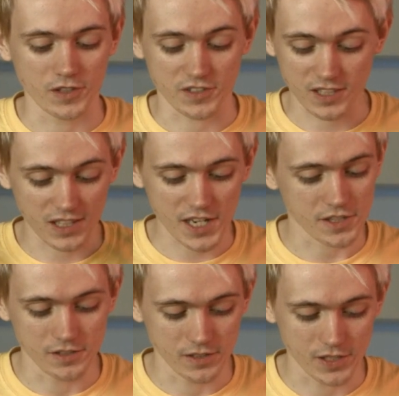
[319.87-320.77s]
It's
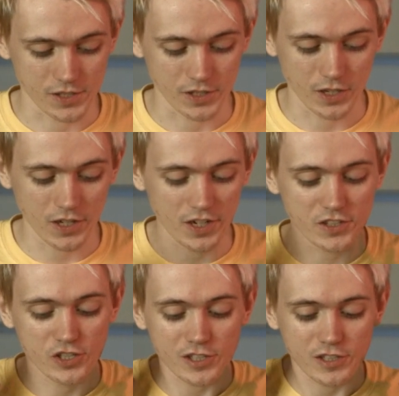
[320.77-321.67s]
collector's edition, and
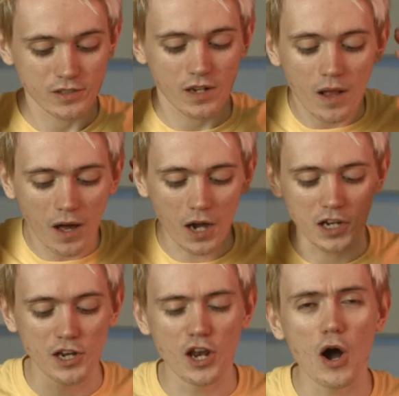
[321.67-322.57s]
I
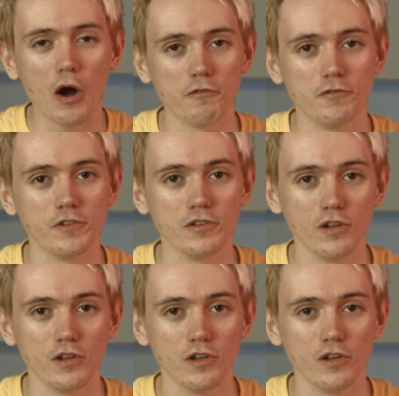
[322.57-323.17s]
love